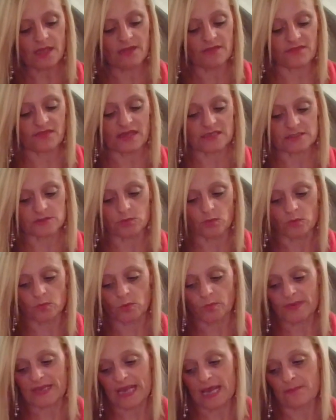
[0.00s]
that's what will
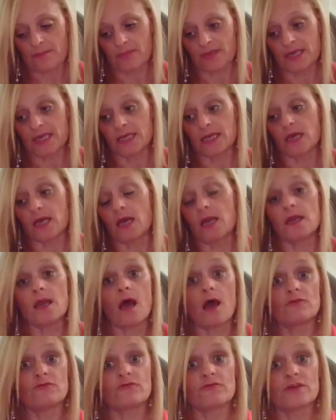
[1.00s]
be happening, and
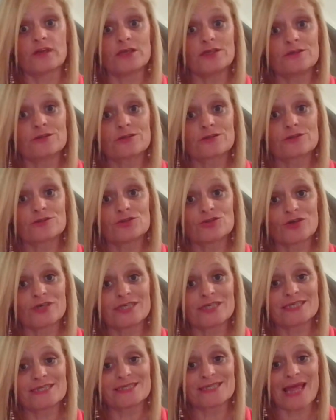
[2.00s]
hopefully you can join
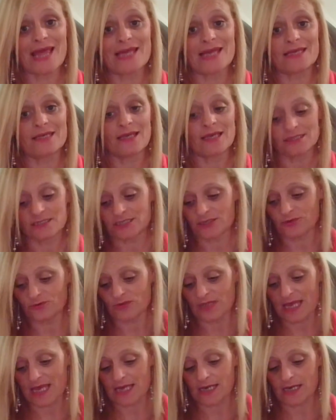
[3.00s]
us then. Until
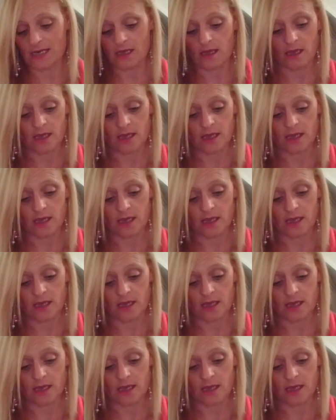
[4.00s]
then,